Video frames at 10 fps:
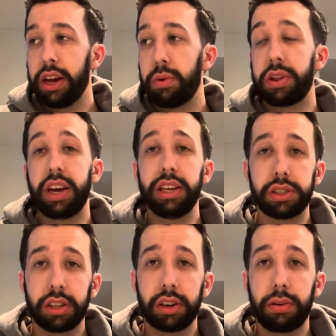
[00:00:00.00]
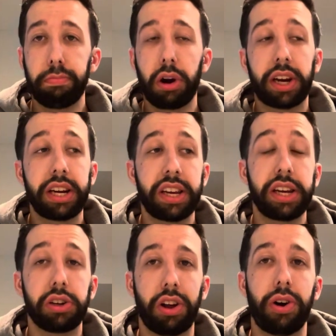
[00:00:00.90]
with his Mark 18
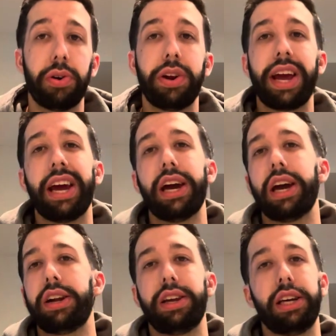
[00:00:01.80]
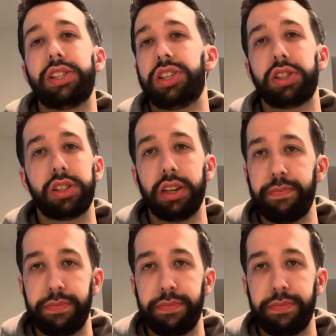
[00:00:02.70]
clone, and it's just